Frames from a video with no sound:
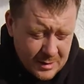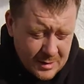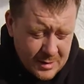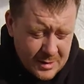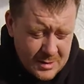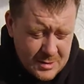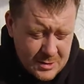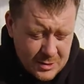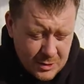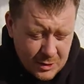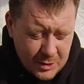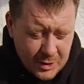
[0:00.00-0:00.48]

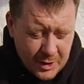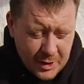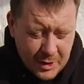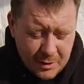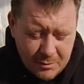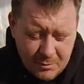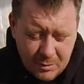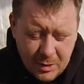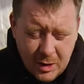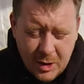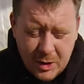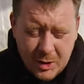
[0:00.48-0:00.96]
it's took a
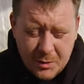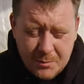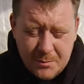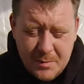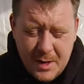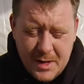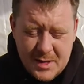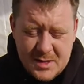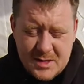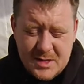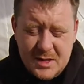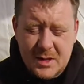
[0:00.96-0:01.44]
lot of
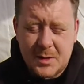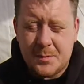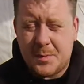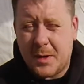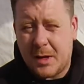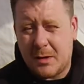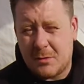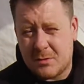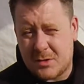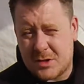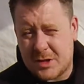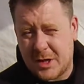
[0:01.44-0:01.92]
messing
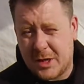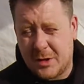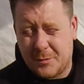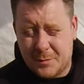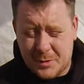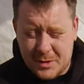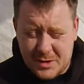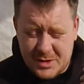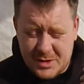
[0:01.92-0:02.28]
about, shall we